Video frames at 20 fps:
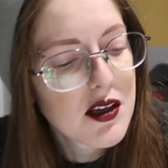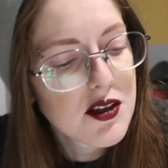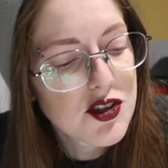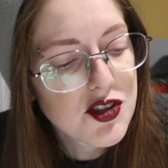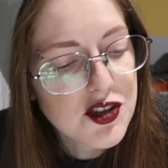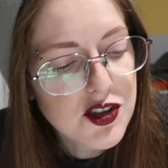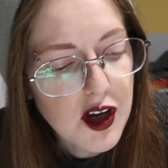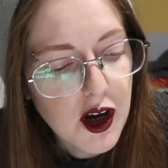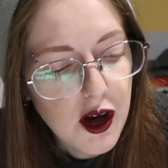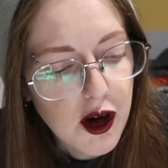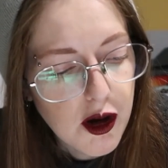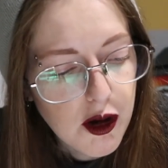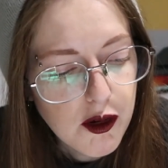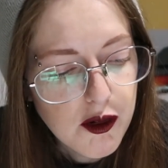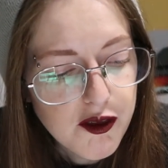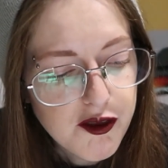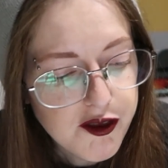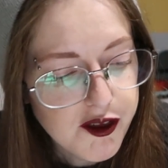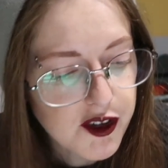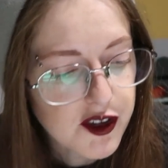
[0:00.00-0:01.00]
So
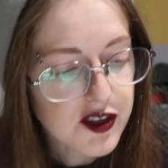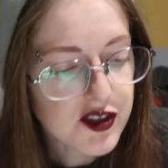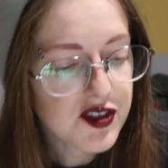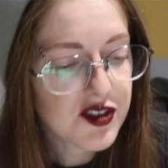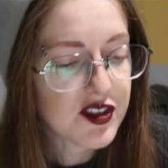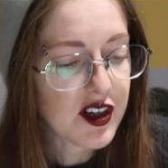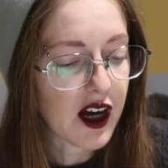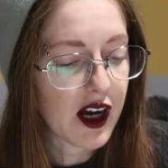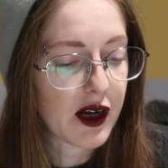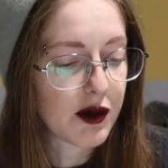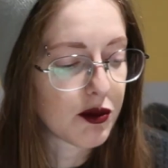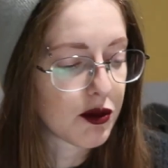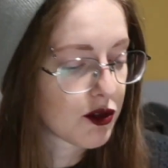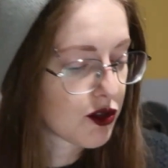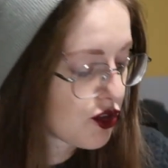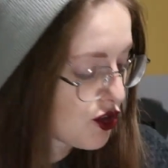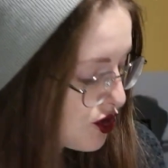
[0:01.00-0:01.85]
first I will